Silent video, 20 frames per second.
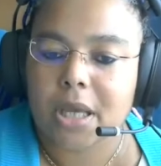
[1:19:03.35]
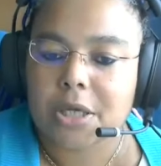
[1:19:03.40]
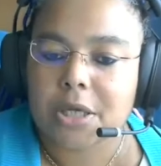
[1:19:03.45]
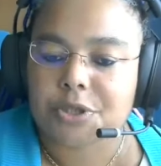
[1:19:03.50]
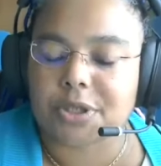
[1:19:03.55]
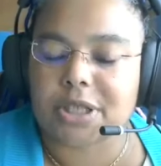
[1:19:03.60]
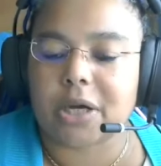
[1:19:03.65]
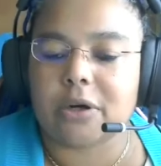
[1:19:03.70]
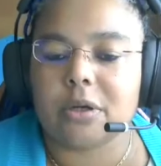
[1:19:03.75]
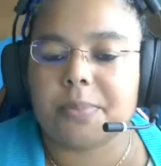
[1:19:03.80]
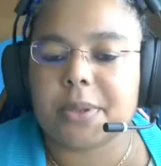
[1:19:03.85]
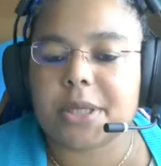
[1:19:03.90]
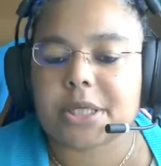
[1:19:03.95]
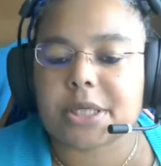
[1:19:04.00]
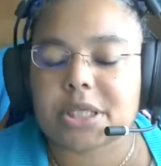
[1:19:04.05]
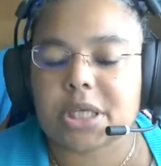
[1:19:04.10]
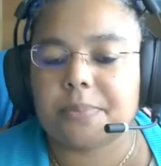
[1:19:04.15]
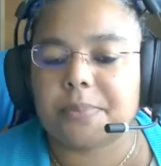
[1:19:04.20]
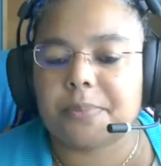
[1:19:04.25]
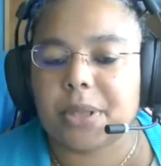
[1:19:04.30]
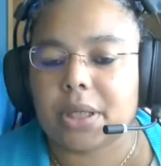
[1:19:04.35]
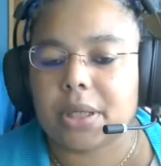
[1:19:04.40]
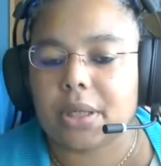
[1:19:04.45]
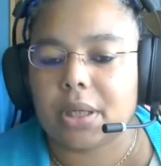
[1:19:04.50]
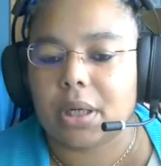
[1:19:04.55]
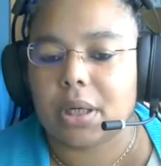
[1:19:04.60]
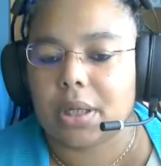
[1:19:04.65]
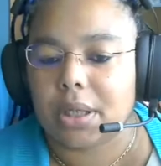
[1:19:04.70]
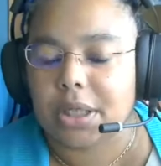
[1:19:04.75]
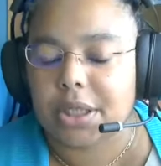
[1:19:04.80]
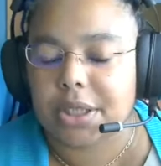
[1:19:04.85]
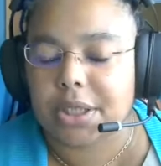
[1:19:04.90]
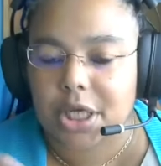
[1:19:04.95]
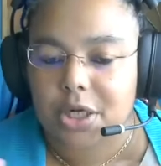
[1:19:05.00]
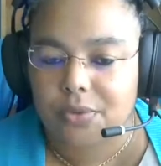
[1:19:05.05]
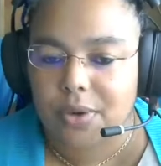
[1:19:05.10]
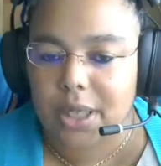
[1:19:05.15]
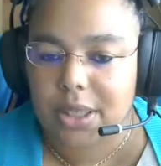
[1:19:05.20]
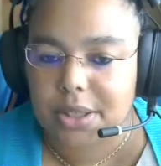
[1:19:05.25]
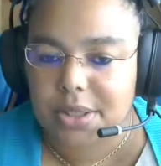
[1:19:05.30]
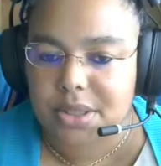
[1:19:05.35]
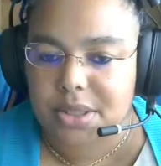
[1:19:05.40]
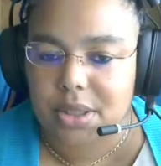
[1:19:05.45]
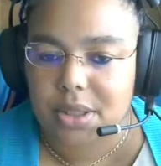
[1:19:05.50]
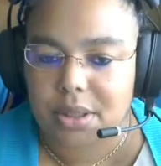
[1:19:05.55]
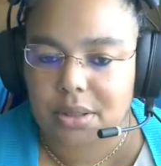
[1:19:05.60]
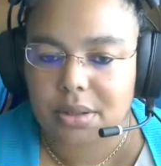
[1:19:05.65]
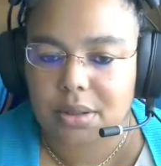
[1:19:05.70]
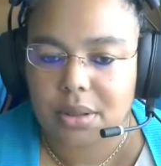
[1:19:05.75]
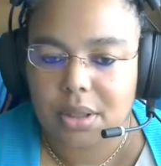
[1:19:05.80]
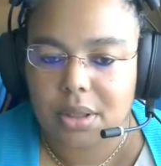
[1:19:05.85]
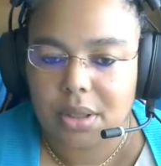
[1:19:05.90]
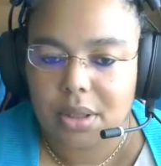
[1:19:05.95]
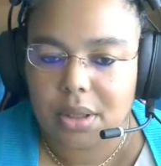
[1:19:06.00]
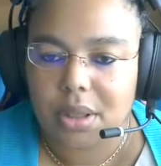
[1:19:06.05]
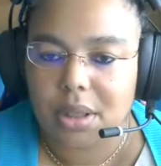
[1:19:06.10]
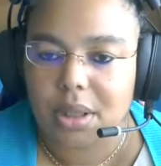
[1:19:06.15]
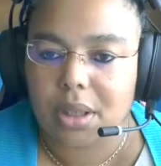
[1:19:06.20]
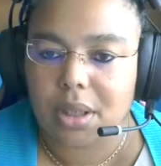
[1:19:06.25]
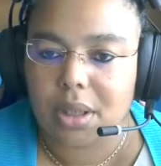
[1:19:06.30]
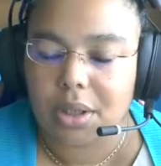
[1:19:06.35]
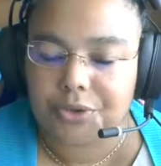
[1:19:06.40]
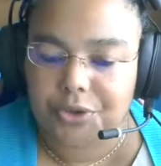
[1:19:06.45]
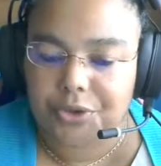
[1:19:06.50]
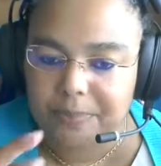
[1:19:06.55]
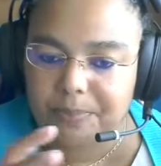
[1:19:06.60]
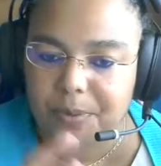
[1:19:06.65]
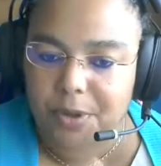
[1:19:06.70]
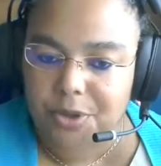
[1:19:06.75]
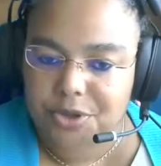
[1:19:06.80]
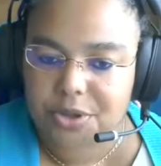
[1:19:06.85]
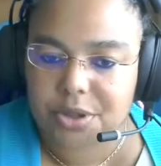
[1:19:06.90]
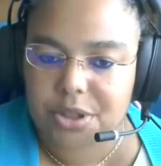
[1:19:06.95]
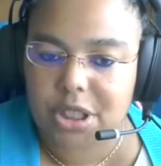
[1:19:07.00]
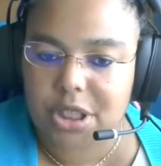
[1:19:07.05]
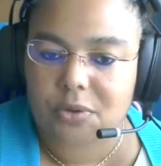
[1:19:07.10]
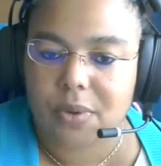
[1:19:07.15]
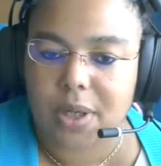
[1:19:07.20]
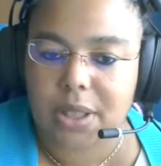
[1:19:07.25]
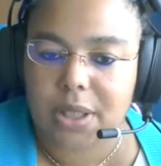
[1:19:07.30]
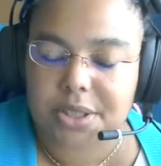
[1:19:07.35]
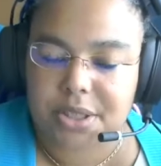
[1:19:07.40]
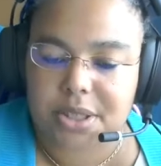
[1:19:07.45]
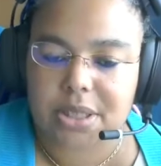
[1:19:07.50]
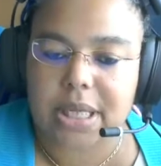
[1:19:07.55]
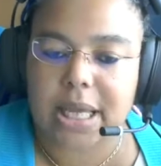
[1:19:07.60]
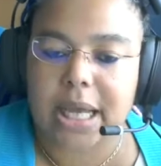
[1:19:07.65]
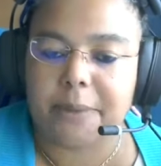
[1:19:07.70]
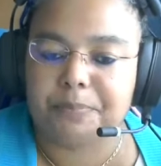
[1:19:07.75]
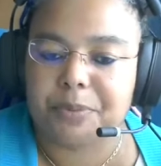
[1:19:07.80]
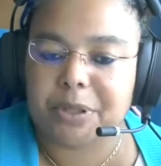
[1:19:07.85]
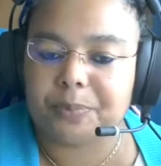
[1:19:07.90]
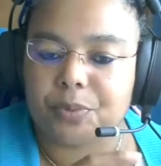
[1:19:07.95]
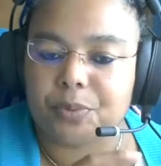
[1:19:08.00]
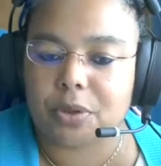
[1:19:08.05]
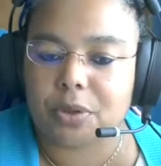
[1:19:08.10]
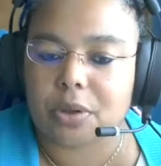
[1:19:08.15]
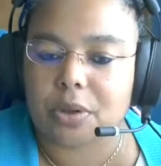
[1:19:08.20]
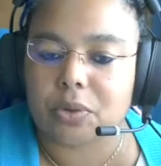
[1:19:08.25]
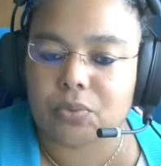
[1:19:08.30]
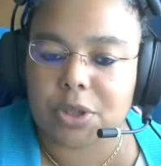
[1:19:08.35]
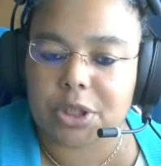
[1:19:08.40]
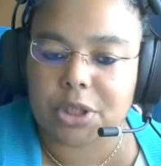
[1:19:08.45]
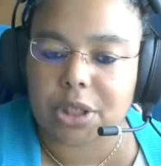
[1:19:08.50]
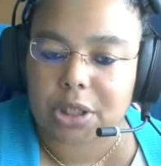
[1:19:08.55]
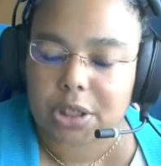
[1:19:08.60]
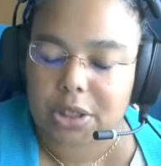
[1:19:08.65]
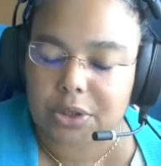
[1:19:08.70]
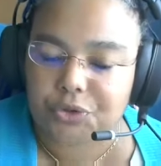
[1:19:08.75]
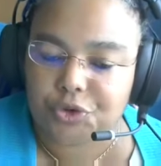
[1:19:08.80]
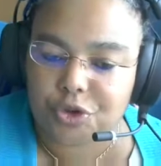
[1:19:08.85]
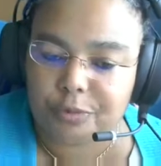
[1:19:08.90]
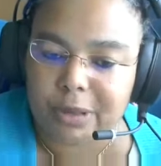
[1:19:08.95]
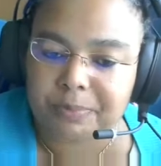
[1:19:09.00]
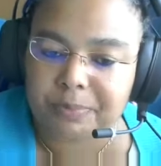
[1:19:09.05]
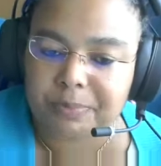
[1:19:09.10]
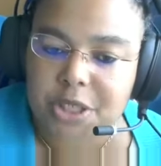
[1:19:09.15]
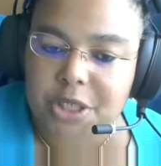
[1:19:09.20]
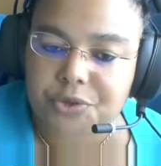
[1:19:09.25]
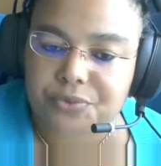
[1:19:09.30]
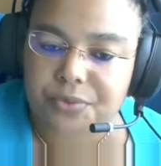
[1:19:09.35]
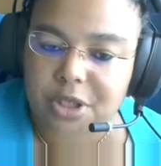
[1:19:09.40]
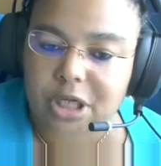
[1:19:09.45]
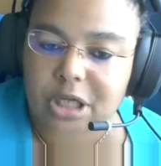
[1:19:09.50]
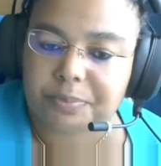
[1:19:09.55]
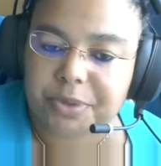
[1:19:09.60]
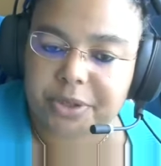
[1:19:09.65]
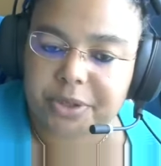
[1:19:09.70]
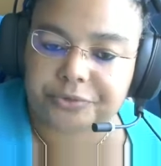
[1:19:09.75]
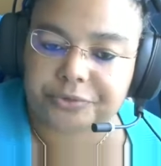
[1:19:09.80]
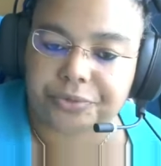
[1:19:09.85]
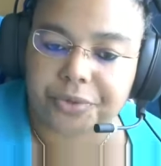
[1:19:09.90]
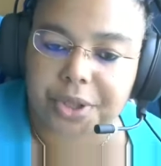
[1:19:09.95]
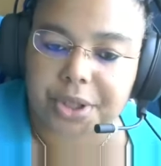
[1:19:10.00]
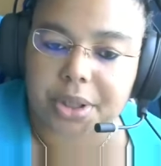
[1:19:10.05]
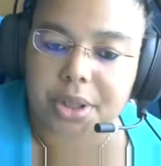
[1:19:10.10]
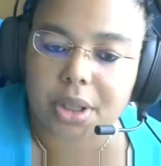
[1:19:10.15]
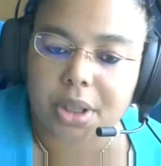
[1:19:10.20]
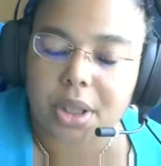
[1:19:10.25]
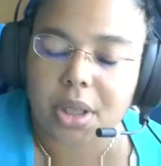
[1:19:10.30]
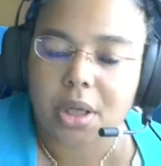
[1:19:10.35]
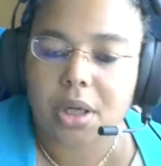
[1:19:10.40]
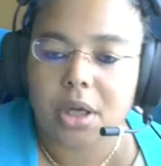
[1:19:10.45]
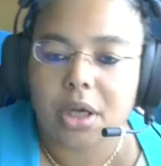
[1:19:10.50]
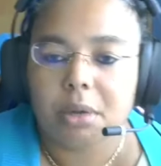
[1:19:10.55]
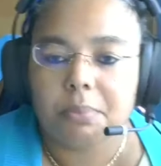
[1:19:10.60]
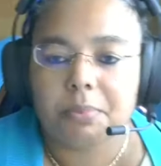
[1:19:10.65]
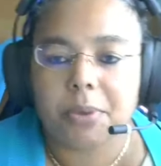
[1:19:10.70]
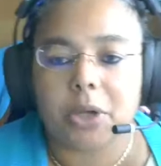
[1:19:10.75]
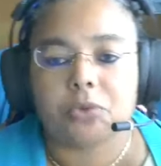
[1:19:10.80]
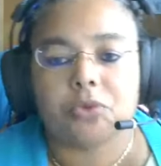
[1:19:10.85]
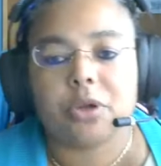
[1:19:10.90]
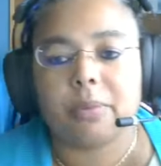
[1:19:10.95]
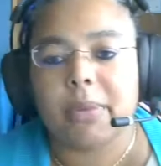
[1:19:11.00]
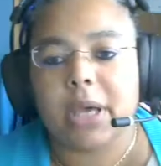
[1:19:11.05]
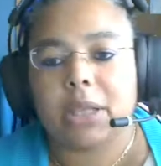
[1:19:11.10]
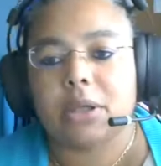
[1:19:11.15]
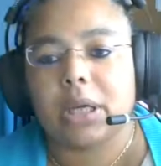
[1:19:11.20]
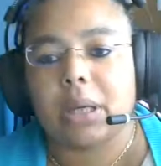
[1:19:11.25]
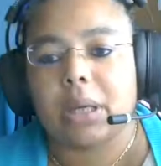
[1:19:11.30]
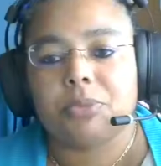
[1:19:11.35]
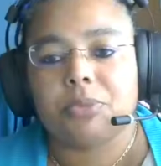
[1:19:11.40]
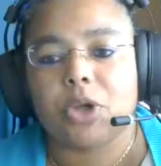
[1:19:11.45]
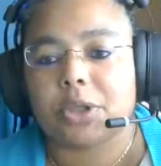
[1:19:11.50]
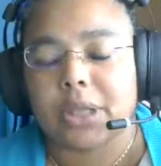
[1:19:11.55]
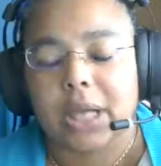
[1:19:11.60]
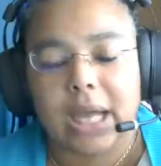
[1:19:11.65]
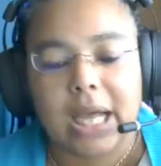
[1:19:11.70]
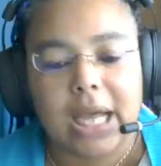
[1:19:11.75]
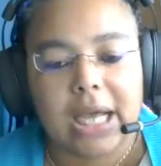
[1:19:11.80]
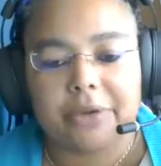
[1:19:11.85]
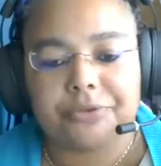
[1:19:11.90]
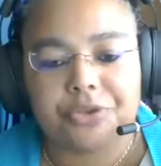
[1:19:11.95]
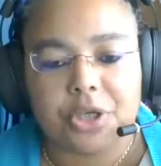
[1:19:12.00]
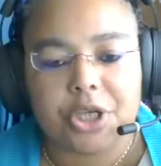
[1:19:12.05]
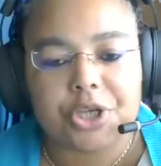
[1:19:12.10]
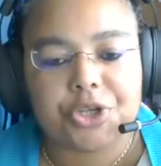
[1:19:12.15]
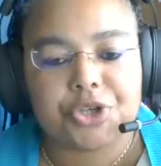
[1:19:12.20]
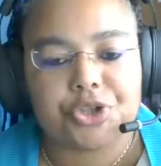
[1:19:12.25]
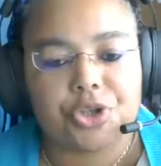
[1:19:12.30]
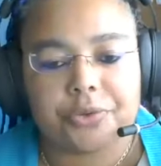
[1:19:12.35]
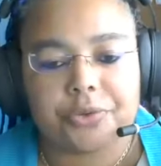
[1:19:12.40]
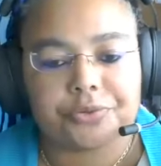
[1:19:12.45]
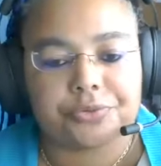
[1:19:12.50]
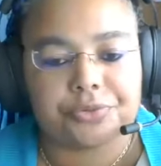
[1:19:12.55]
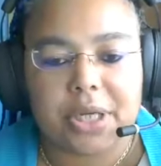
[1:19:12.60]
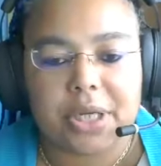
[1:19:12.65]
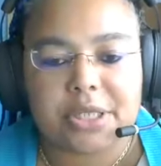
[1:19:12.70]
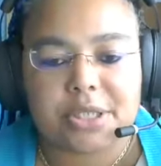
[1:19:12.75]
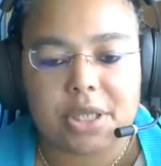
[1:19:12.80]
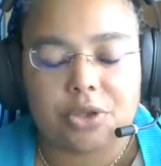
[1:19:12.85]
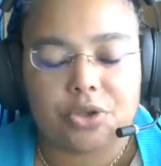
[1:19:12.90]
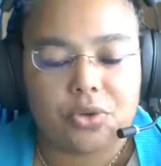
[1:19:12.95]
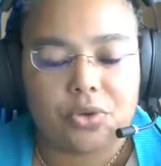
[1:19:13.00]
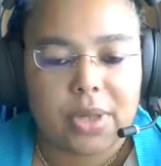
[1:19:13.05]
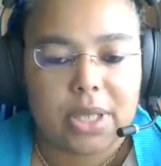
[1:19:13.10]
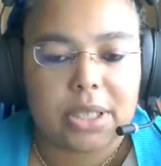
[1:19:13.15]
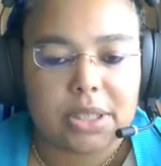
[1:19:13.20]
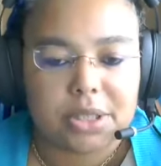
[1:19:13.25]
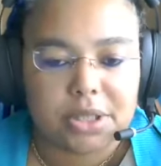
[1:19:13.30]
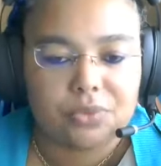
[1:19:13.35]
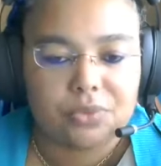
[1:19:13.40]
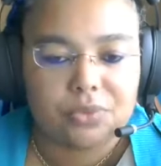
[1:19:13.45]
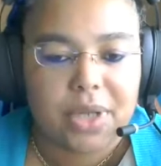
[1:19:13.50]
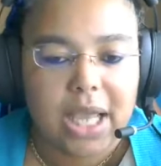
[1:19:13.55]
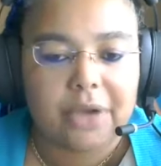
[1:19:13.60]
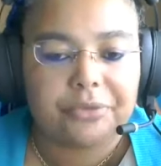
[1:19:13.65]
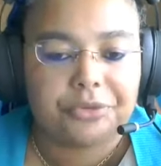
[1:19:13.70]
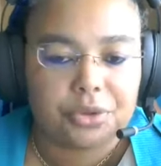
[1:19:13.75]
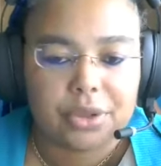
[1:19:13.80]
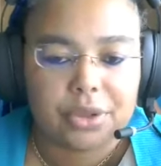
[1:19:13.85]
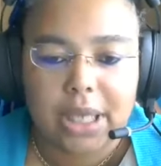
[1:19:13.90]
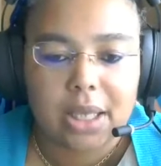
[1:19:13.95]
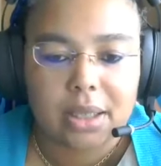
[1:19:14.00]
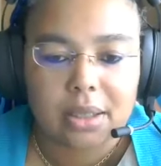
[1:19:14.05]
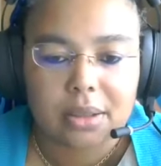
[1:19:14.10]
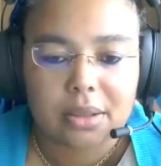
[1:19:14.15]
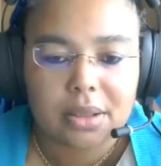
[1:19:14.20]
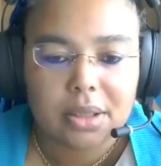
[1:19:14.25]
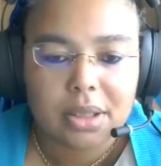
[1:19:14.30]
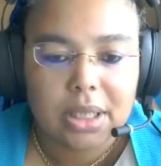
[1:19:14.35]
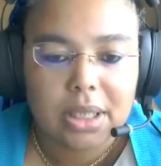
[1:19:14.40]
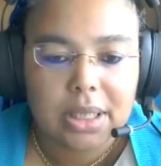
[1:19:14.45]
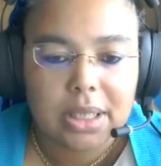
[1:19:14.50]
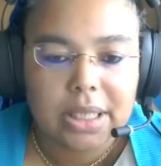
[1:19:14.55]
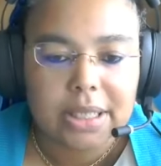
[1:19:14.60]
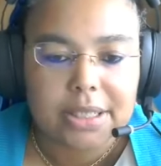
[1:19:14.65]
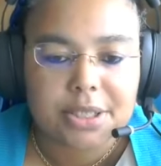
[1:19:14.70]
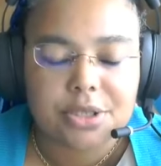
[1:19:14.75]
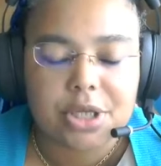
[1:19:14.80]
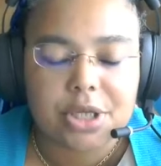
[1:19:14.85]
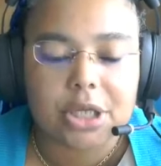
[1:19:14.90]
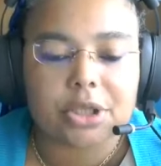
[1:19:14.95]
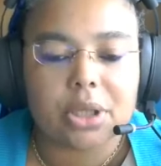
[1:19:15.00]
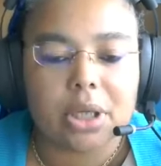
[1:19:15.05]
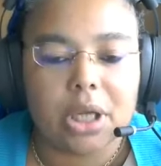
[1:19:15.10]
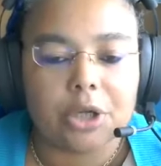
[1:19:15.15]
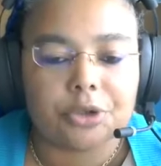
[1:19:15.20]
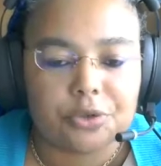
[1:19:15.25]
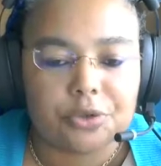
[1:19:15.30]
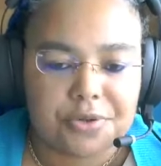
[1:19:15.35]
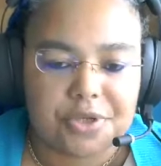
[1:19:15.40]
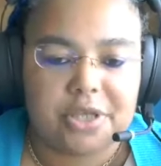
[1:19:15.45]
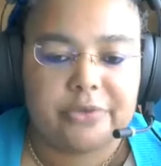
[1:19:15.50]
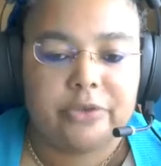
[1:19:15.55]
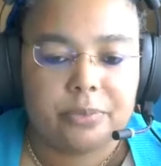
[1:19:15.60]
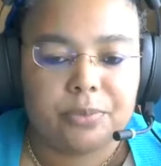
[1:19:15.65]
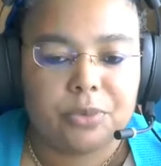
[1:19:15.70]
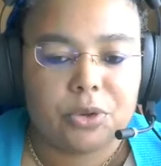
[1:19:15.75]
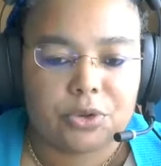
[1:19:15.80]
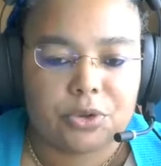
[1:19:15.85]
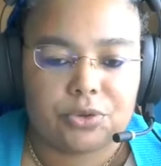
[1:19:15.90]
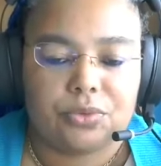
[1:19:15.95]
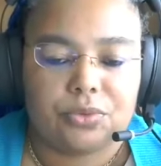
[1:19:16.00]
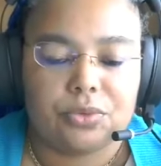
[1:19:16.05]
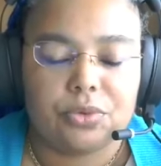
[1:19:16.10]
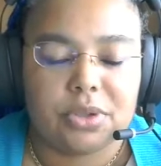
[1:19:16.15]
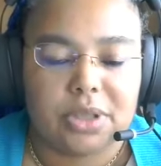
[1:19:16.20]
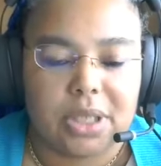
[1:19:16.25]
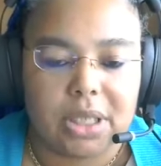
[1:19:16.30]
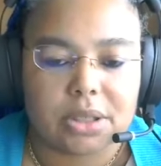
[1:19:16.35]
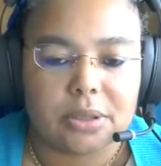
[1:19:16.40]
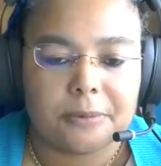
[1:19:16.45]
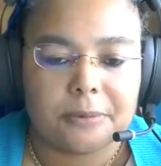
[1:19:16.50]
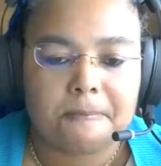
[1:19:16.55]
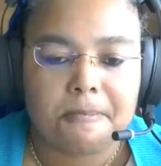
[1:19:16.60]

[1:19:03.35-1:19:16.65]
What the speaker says: So there will be still inequality. The important inequality, and people will not, human beings will not be free, but we may not have the issue of race the way that we have today. It's not inconceivable to do that.